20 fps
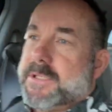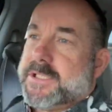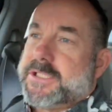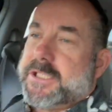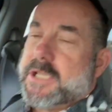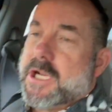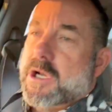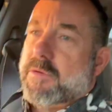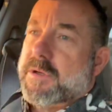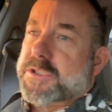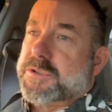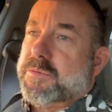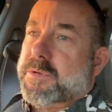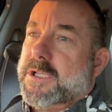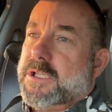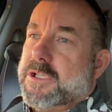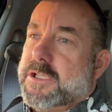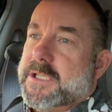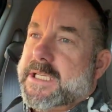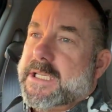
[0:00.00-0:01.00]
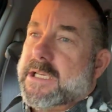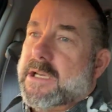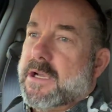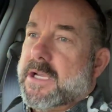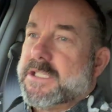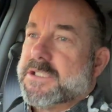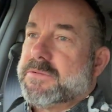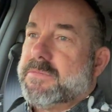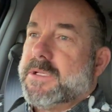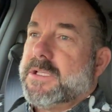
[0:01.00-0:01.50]
But you know, as we look
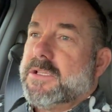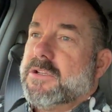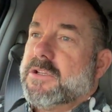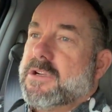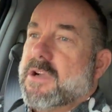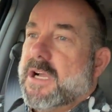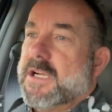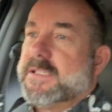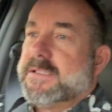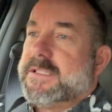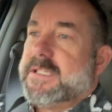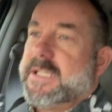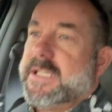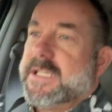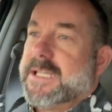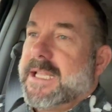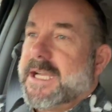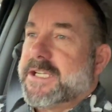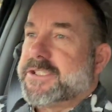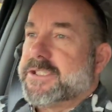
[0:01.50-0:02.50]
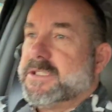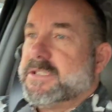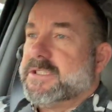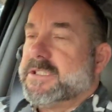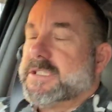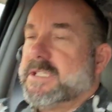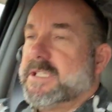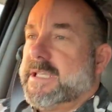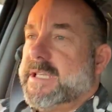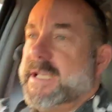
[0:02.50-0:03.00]
on to the
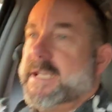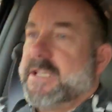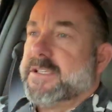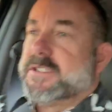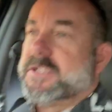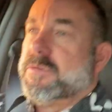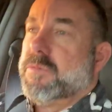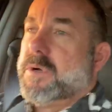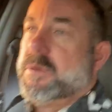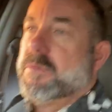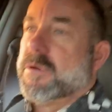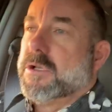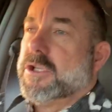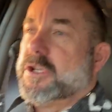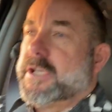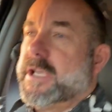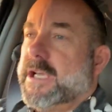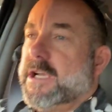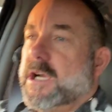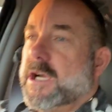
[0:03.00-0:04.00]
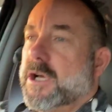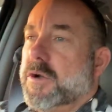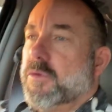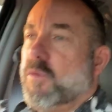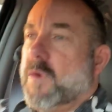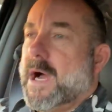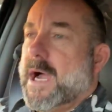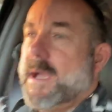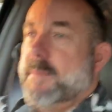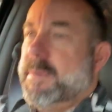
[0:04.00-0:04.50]
elections and things, and we were looking
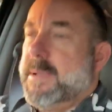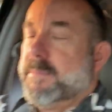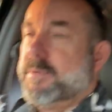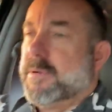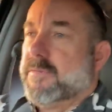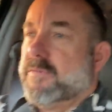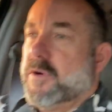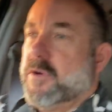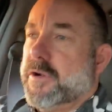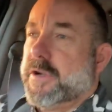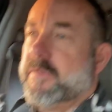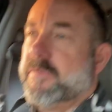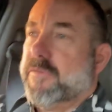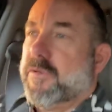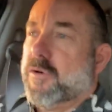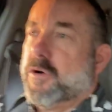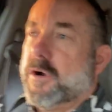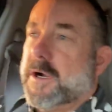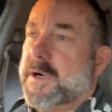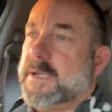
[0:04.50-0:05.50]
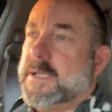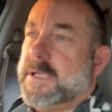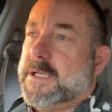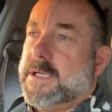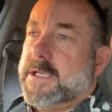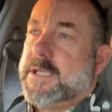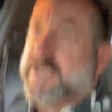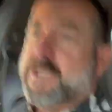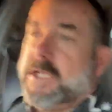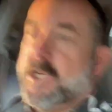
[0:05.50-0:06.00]
on why people voted for,
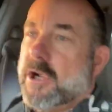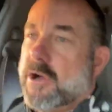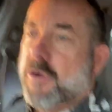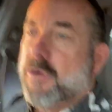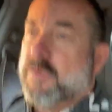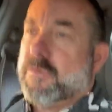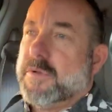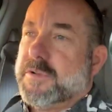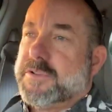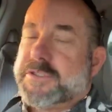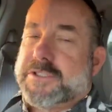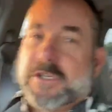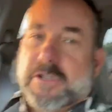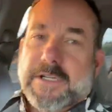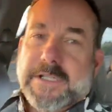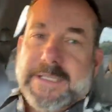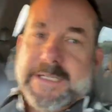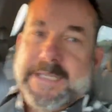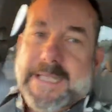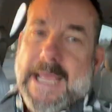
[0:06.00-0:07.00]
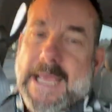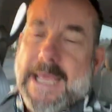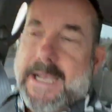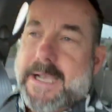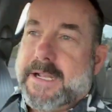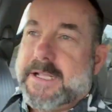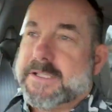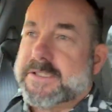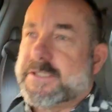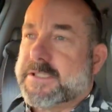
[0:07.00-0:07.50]
you know, certain
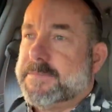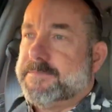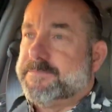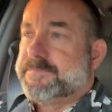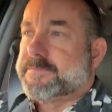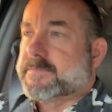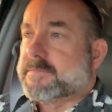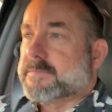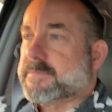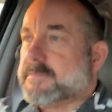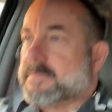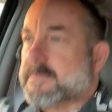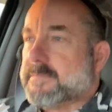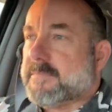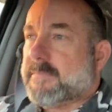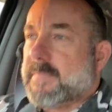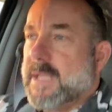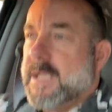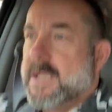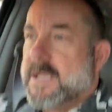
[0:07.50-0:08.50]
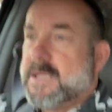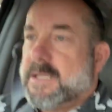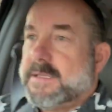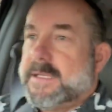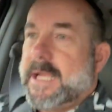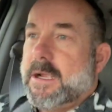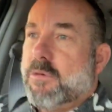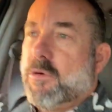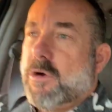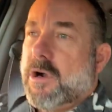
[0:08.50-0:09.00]
candidates,
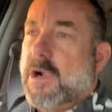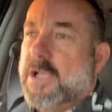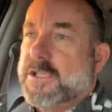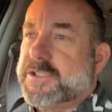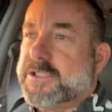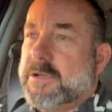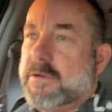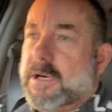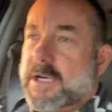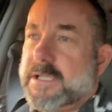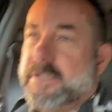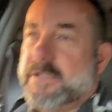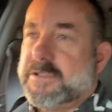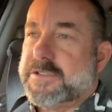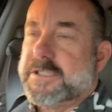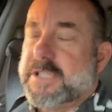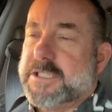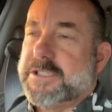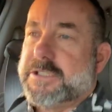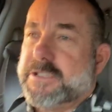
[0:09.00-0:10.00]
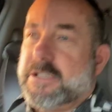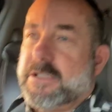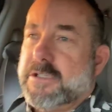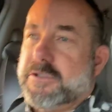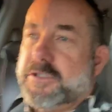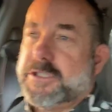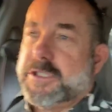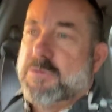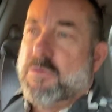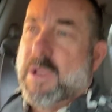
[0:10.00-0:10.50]
they were also under such
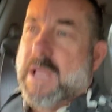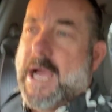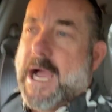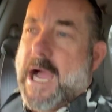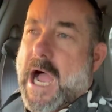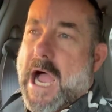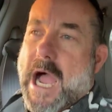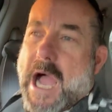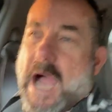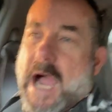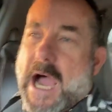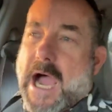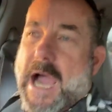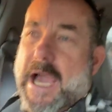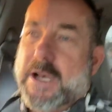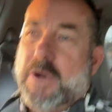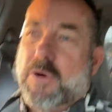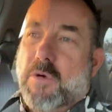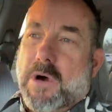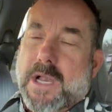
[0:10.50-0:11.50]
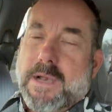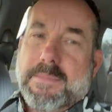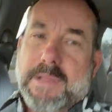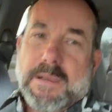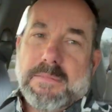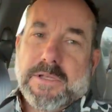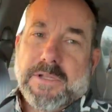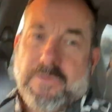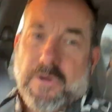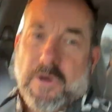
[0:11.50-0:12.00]
delusion. Well, I don't want to
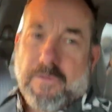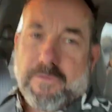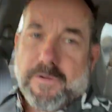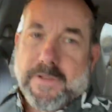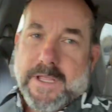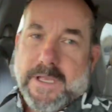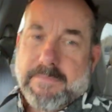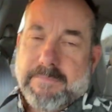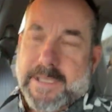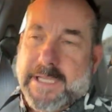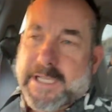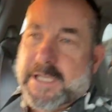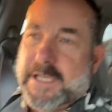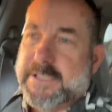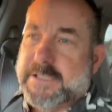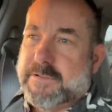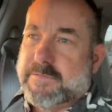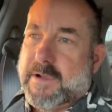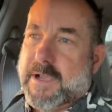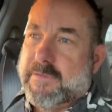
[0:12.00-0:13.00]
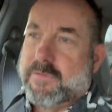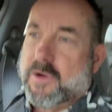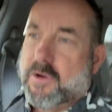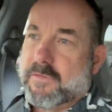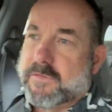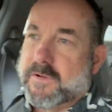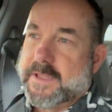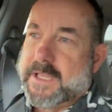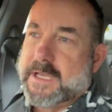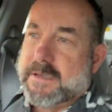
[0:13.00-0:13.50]
be able to vote for them because if I
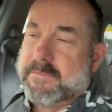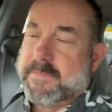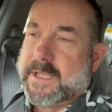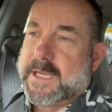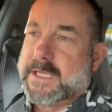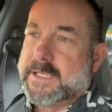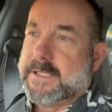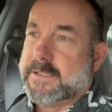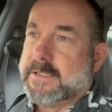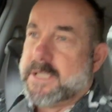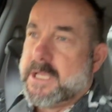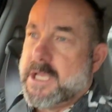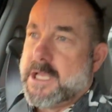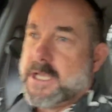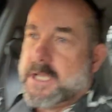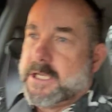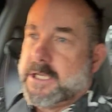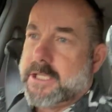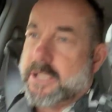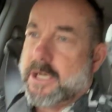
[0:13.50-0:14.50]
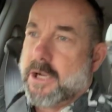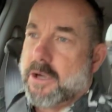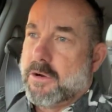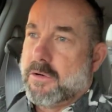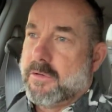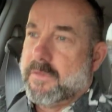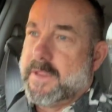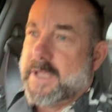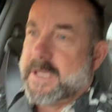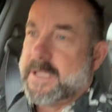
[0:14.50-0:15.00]
vote for them, then, you
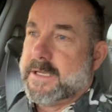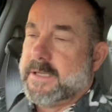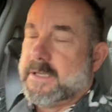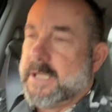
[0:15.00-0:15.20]
know,